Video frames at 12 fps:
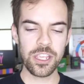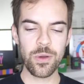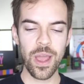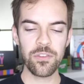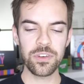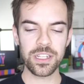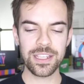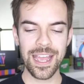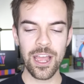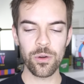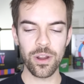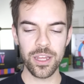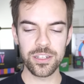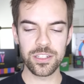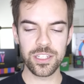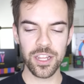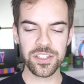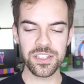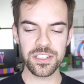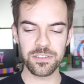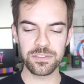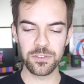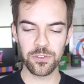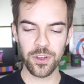That you have an account on dozens
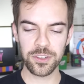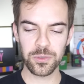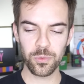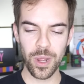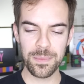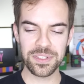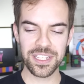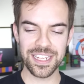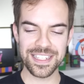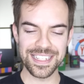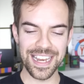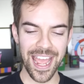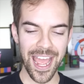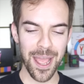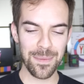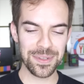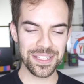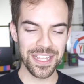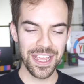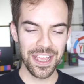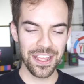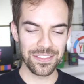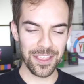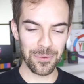of defunct websites and apps
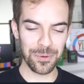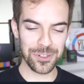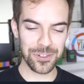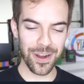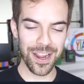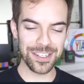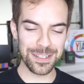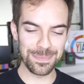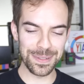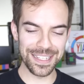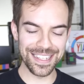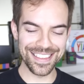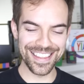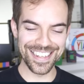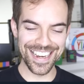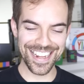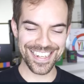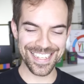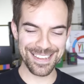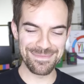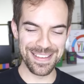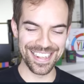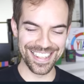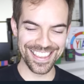that were trying to be the next big